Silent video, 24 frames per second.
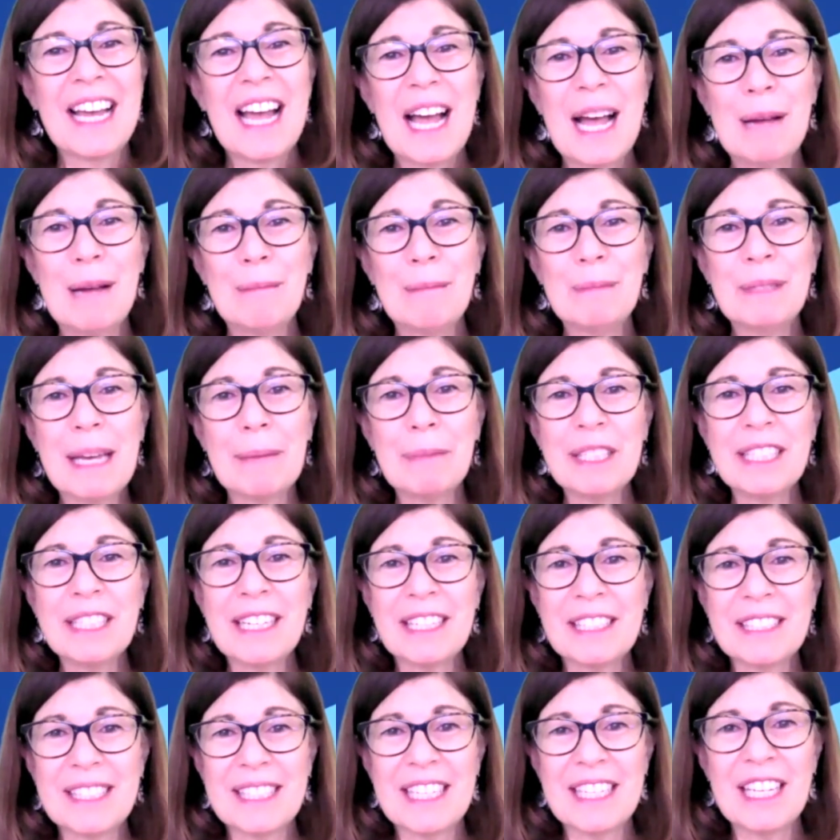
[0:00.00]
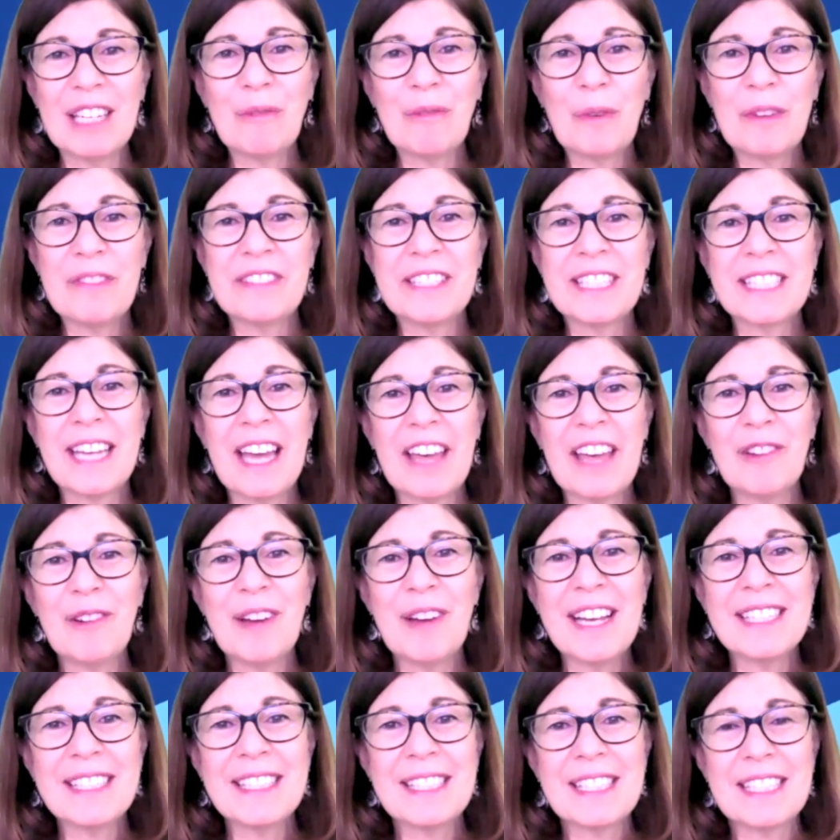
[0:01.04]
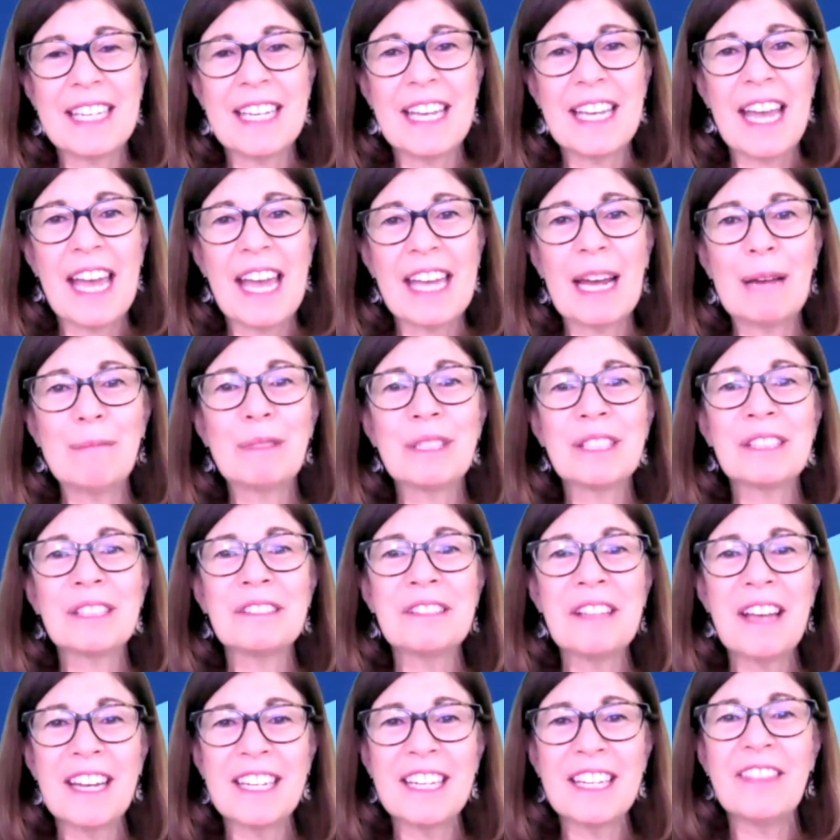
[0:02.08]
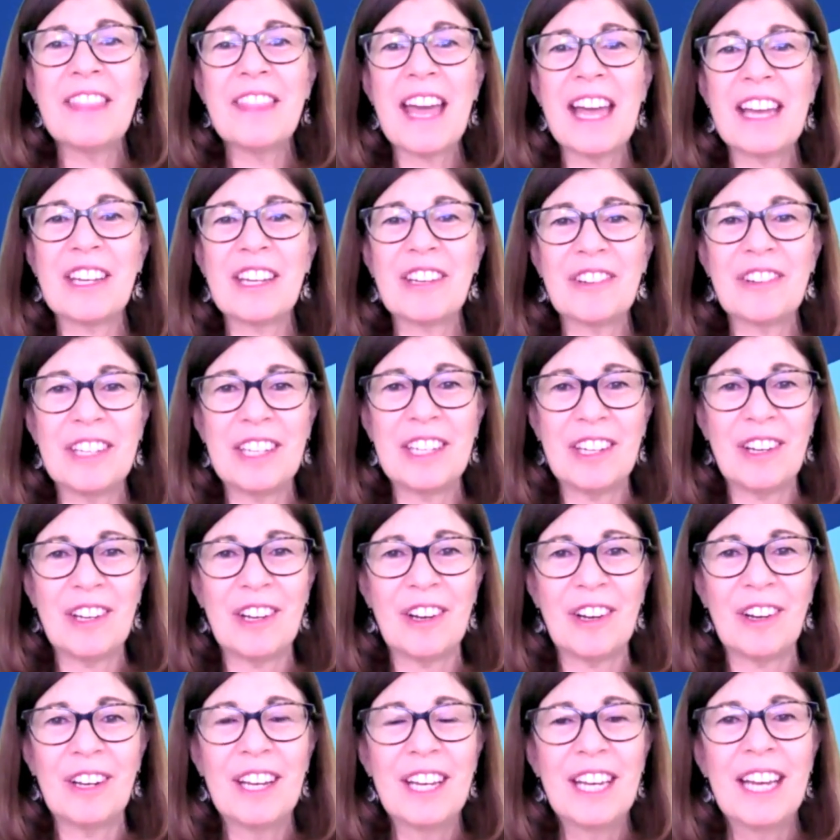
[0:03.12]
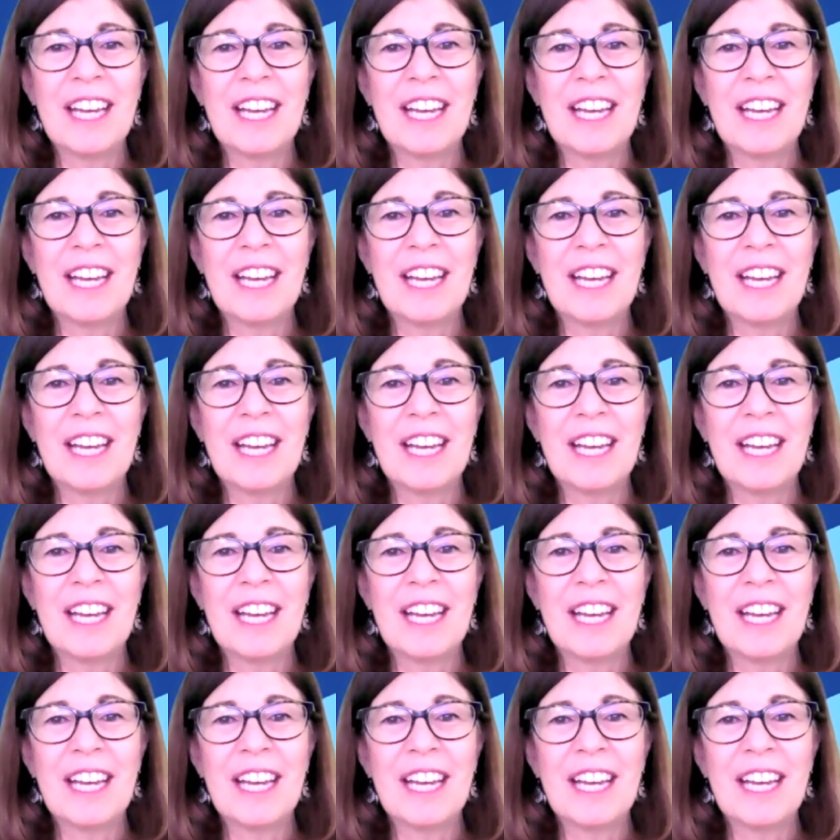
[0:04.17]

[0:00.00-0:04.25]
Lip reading: I'm Debbie Nelson with Together SC, and I'm delighted that you're here.